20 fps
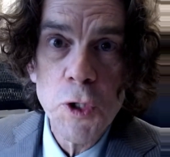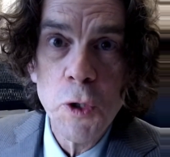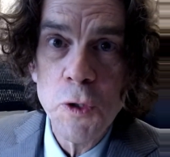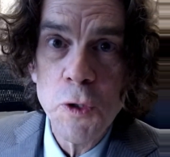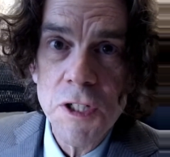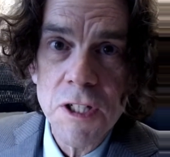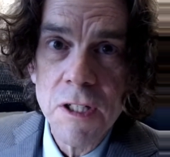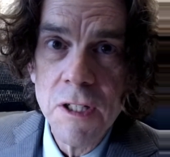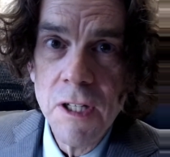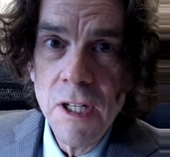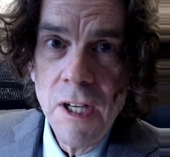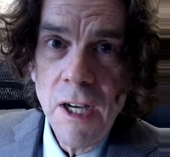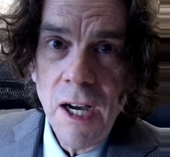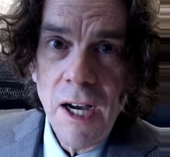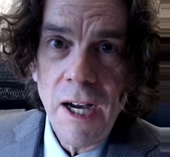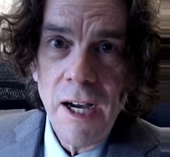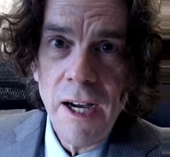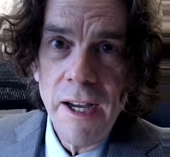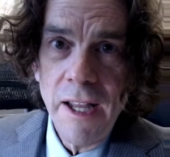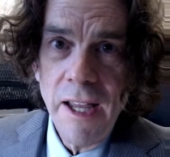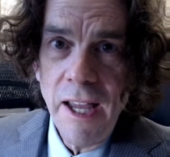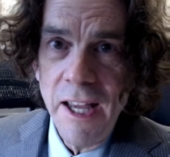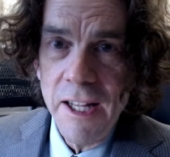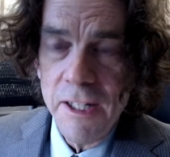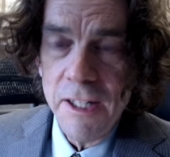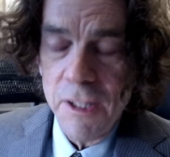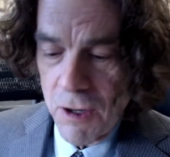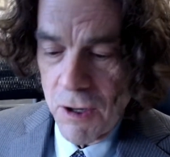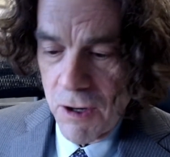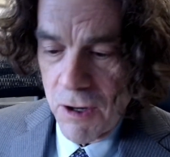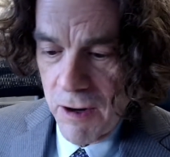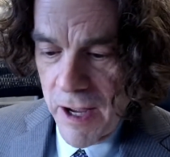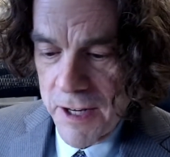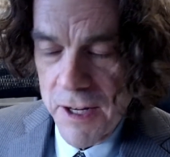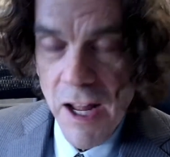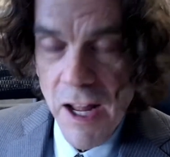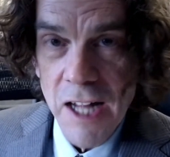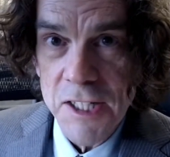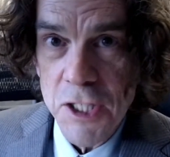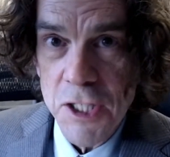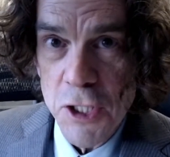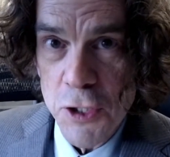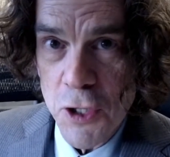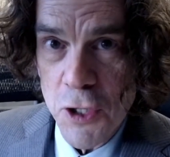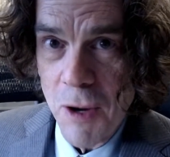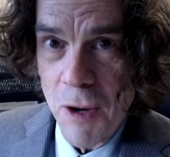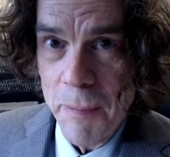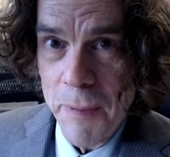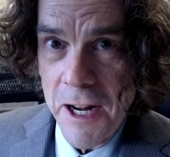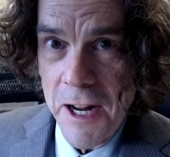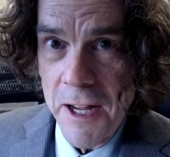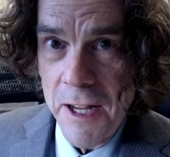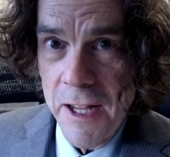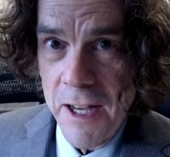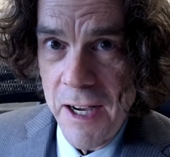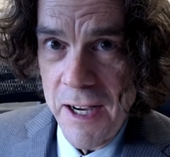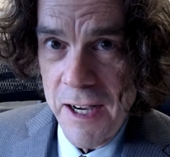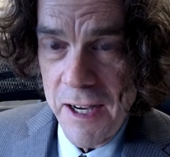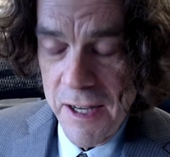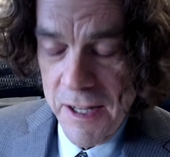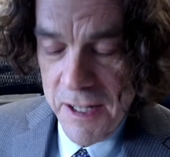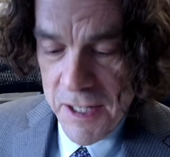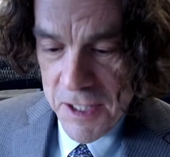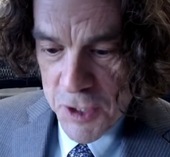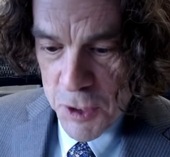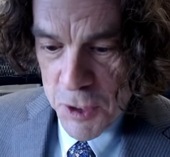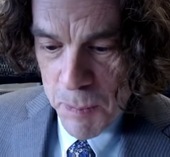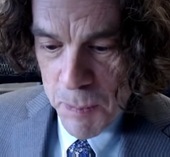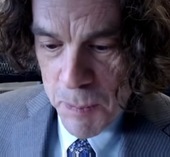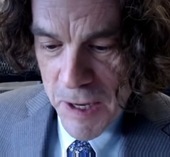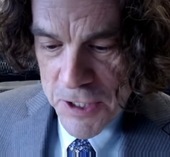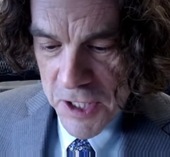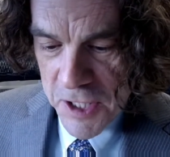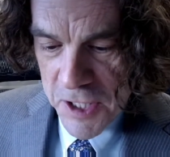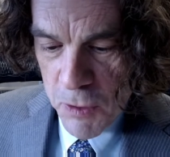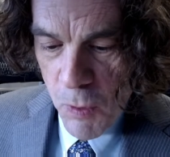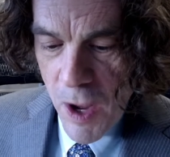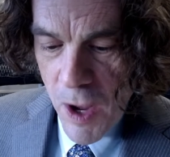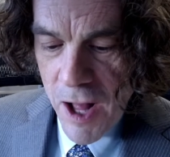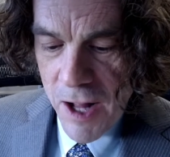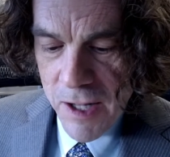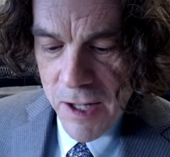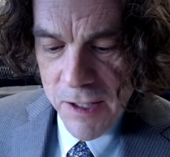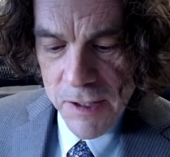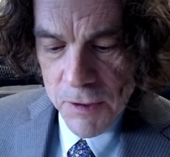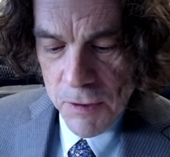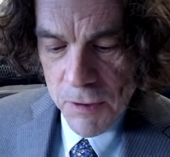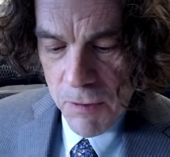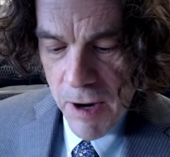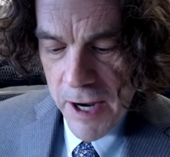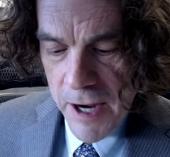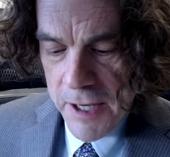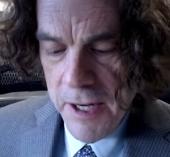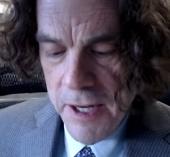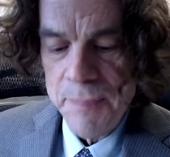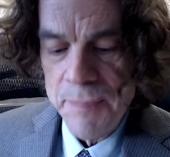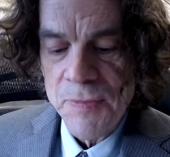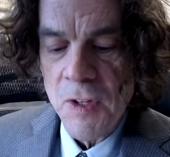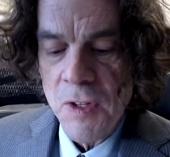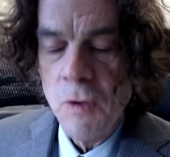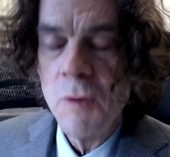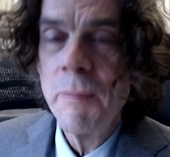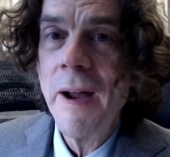suits Hitler and Nazi Germany especially well, right?